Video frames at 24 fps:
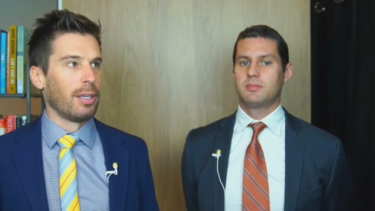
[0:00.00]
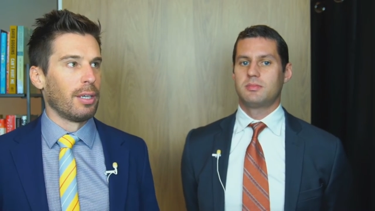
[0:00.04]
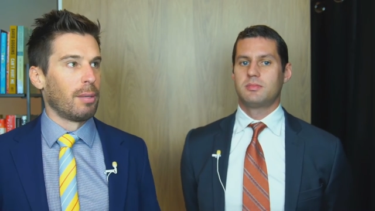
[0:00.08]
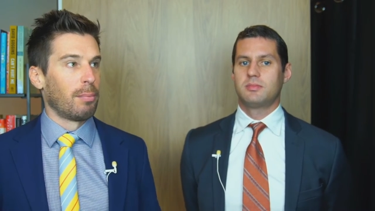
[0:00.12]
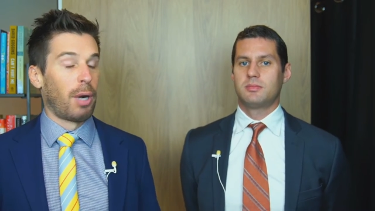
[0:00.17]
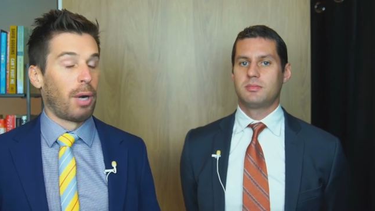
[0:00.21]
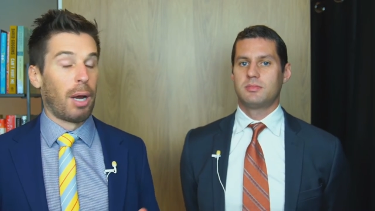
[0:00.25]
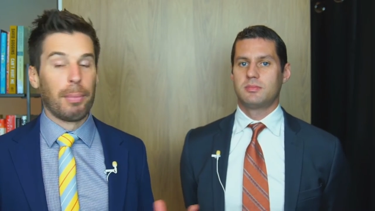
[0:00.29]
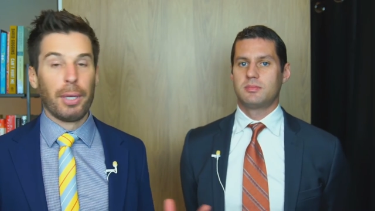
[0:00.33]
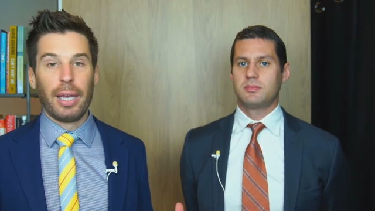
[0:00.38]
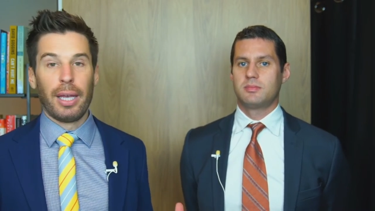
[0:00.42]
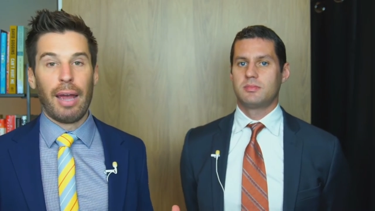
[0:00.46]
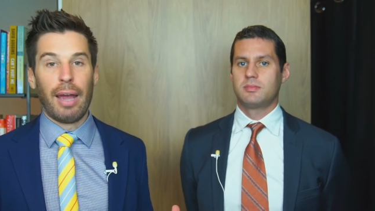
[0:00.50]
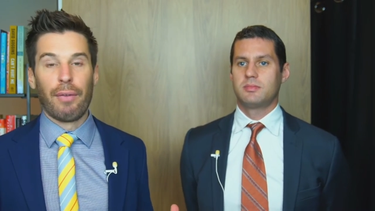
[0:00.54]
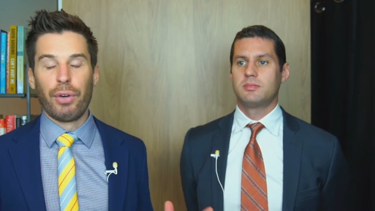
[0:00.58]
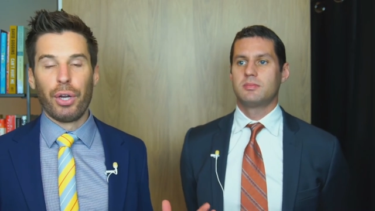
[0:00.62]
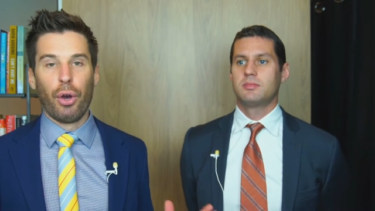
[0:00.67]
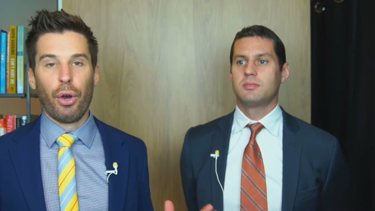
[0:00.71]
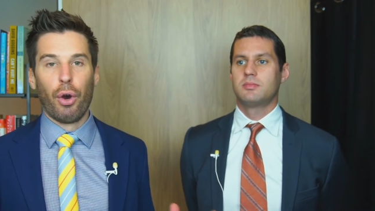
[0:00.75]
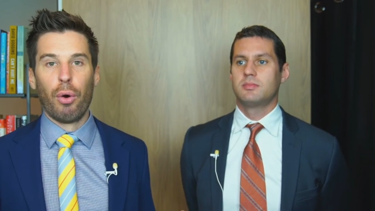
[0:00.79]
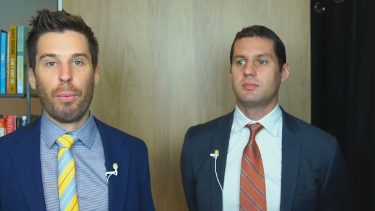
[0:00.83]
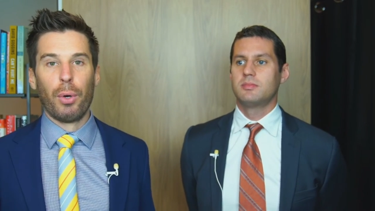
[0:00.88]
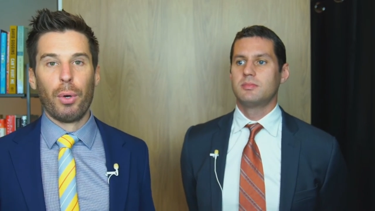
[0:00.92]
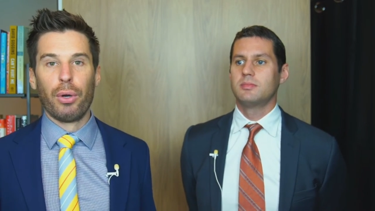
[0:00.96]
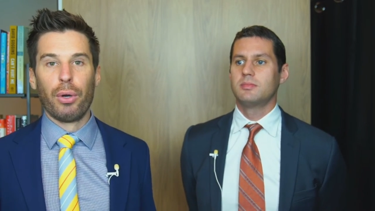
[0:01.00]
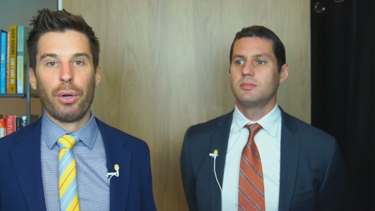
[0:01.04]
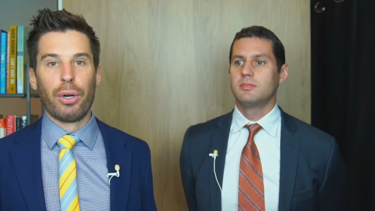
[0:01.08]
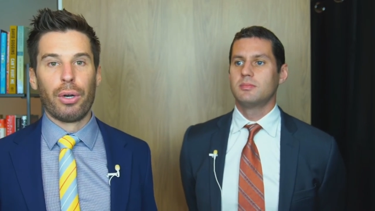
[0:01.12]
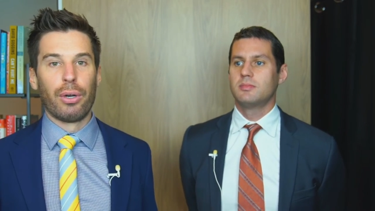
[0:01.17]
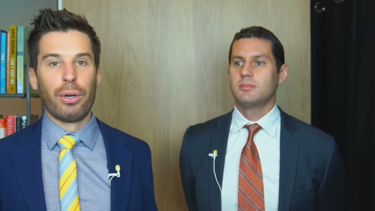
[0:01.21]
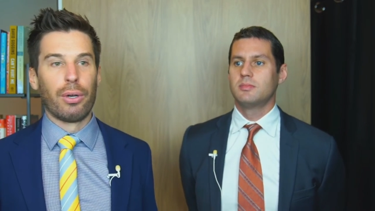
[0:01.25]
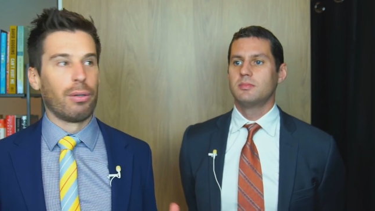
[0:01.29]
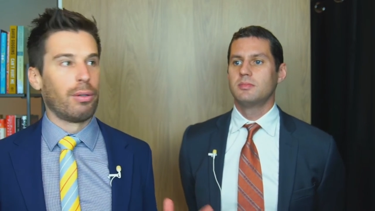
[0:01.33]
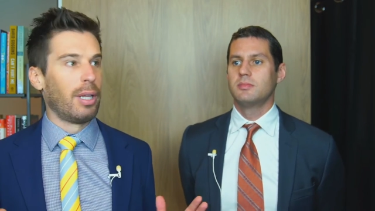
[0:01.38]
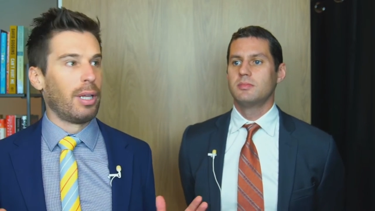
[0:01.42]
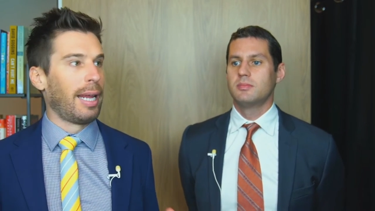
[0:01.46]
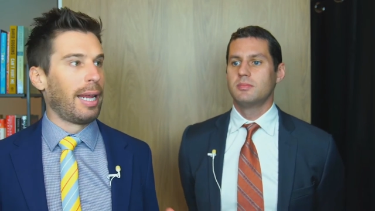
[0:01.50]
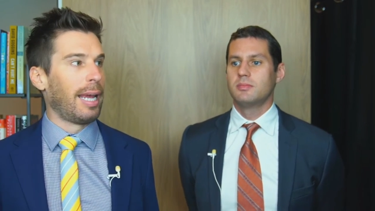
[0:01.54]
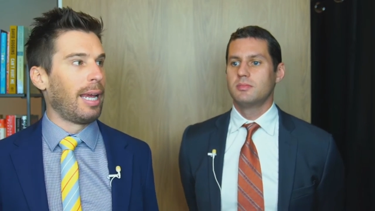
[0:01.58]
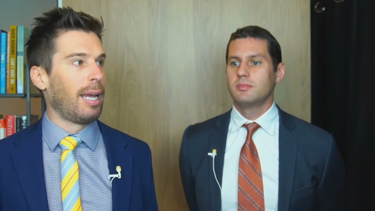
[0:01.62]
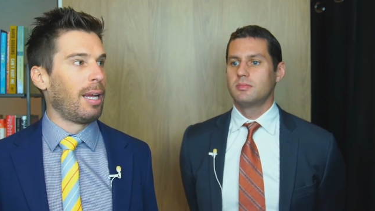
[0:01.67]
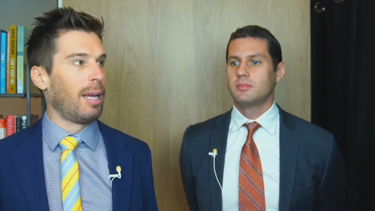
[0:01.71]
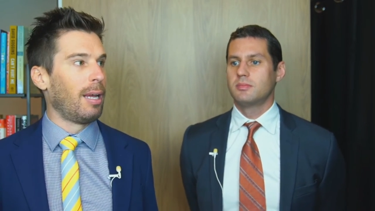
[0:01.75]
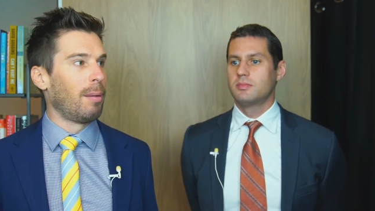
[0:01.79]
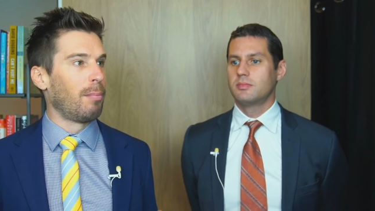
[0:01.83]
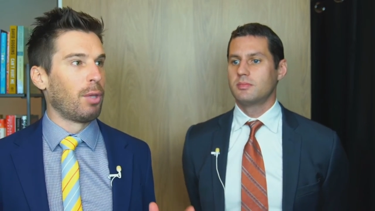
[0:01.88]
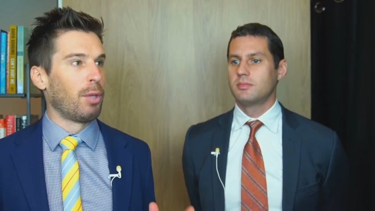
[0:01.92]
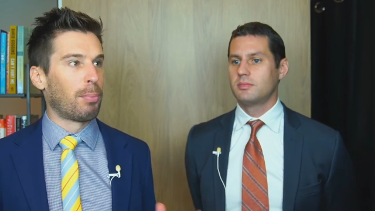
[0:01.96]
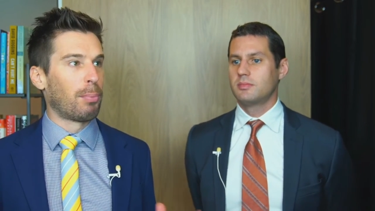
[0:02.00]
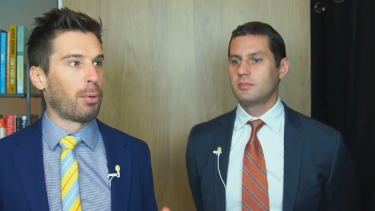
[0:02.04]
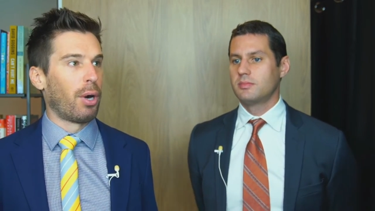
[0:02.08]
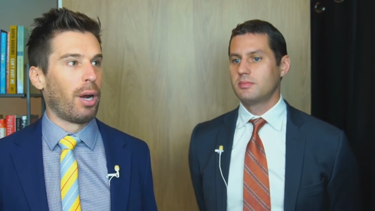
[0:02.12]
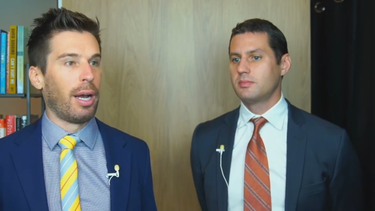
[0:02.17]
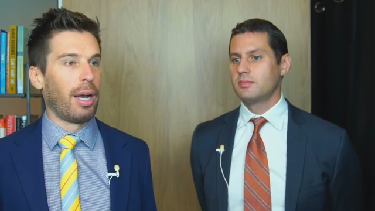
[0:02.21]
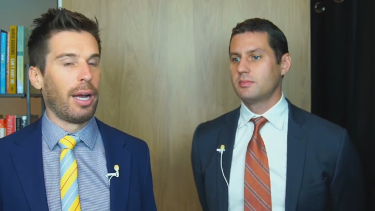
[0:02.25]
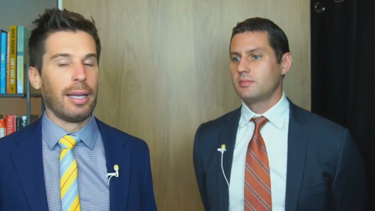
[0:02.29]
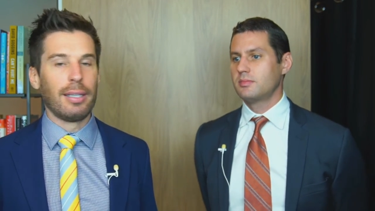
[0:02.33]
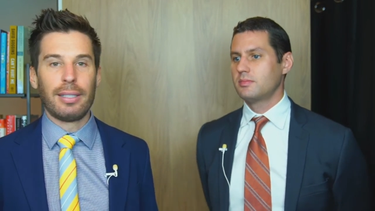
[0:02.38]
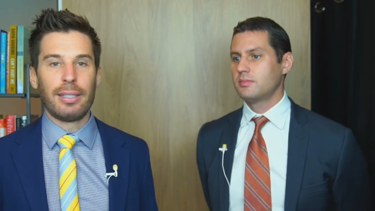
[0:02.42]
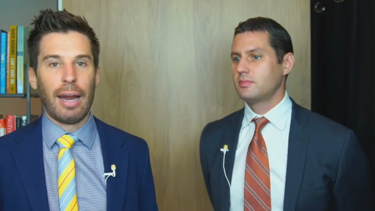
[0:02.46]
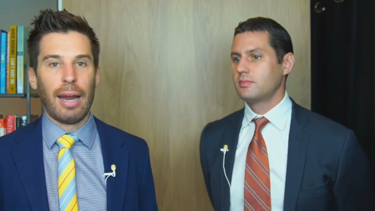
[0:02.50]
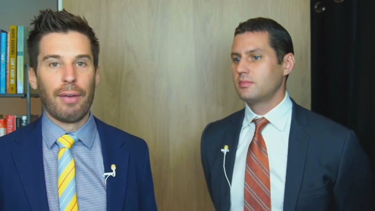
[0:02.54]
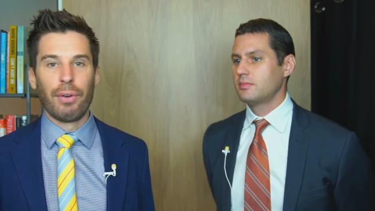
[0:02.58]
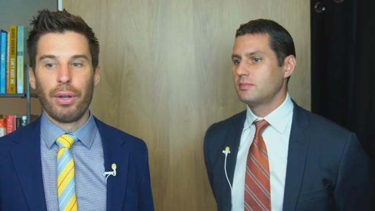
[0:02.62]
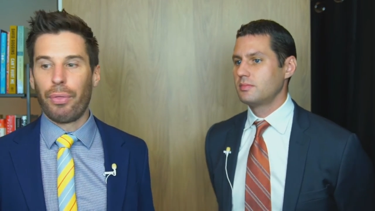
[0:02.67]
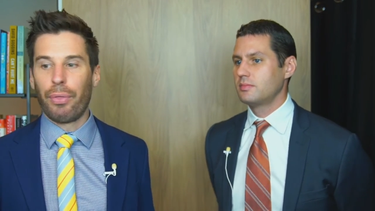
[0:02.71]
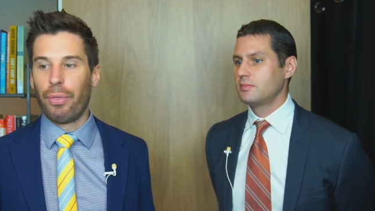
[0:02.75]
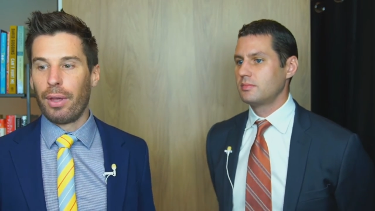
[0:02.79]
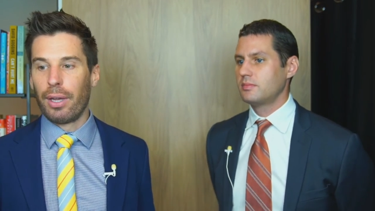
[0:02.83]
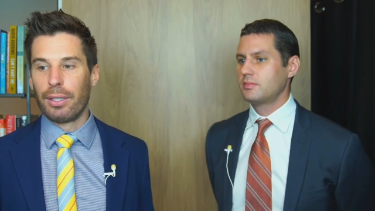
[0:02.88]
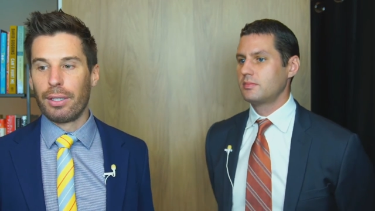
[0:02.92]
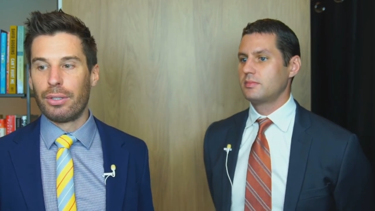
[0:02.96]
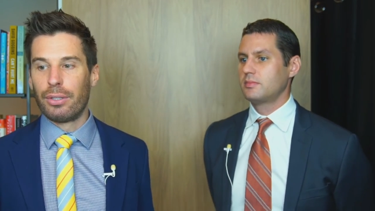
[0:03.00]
Speaker 1: probably every homeowner, the name, the price, everything.